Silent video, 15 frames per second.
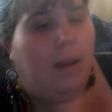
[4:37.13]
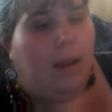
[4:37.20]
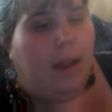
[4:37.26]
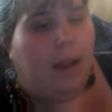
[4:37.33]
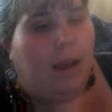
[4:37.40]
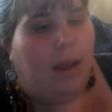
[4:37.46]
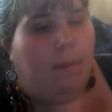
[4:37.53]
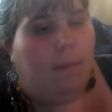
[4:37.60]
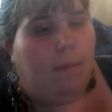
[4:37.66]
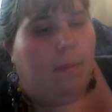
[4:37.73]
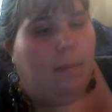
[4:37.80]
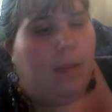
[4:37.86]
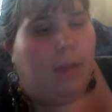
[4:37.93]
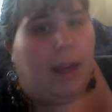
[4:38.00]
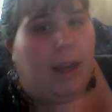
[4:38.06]
um,
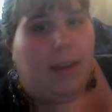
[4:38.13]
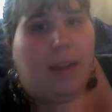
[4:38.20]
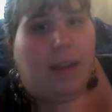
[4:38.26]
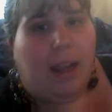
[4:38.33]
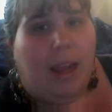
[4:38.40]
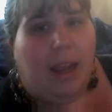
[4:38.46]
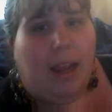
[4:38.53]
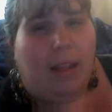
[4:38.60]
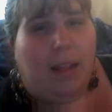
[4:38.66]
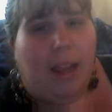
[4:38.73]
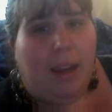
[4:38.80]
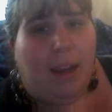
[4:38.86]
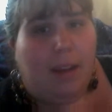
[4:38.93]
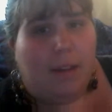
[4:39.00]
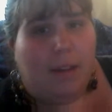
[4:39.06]
like that I
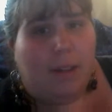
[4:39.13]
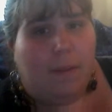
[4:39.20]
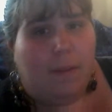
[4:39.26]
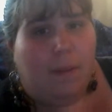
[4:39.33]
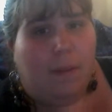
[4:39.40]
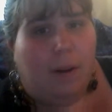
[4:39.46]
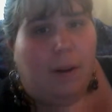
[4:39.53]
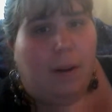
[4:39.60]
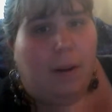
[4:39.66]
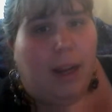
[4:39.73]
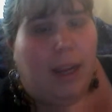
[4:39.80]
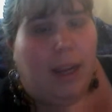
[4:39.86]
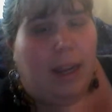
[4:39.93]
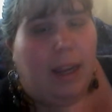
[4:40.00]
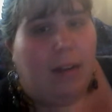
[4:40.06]
like so far
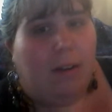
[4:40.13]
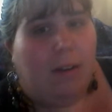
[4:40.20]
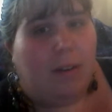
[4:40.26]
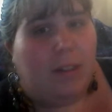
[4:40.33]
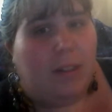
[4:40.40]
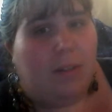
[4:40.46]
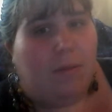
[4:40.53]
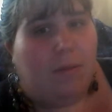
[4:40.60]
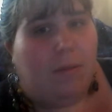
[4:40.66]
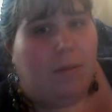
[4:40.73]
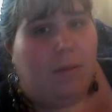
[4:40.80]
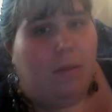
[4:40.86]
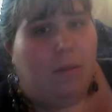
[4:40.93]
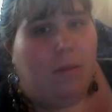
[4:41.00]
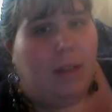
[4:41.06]
and also
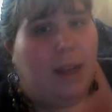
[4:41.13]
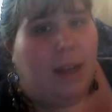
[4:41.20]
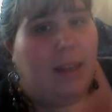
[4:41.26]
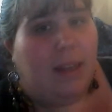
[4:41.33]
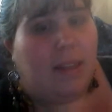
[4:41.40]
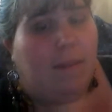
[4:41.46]
that is